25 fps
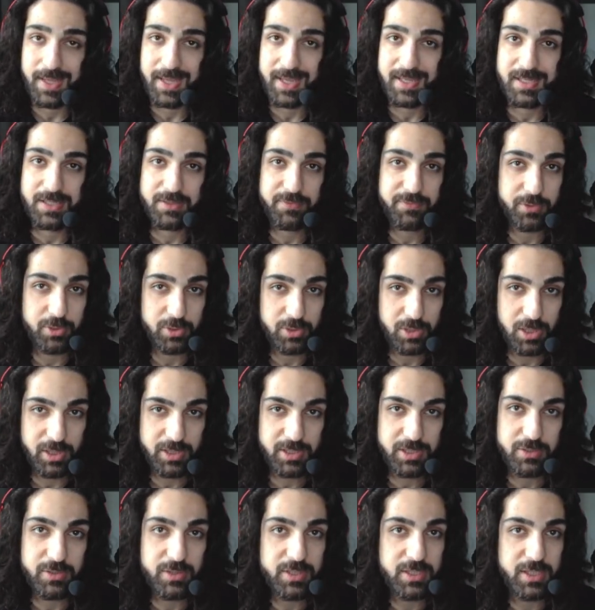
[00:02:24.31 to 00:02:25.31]
And if you're
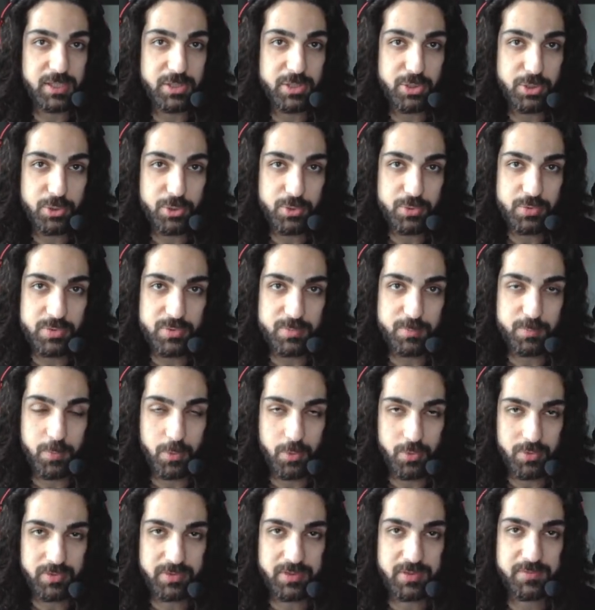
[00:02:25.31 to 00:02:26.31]
lucky, you can use
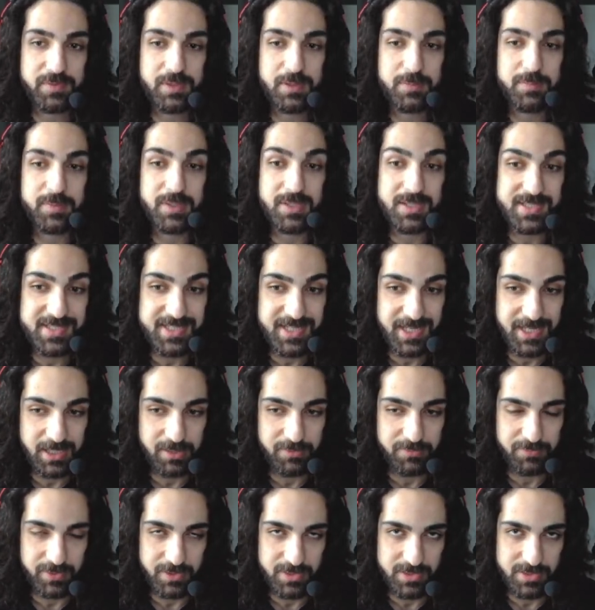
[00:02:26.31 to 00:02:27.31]
both of them in the
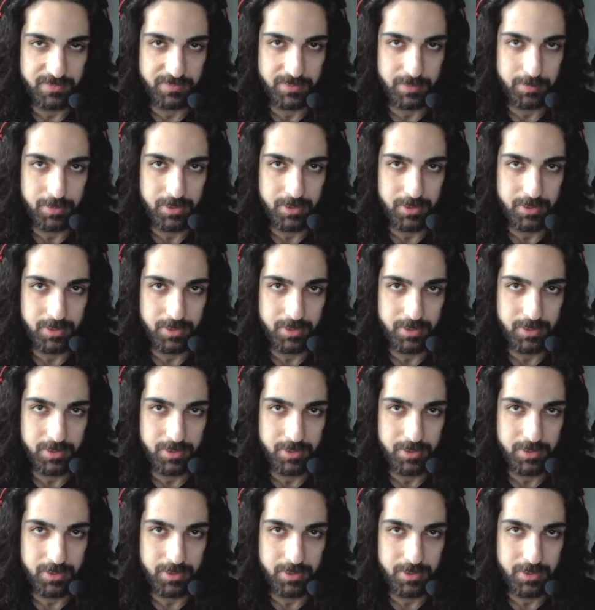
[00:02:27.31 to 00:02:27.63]
second phase of the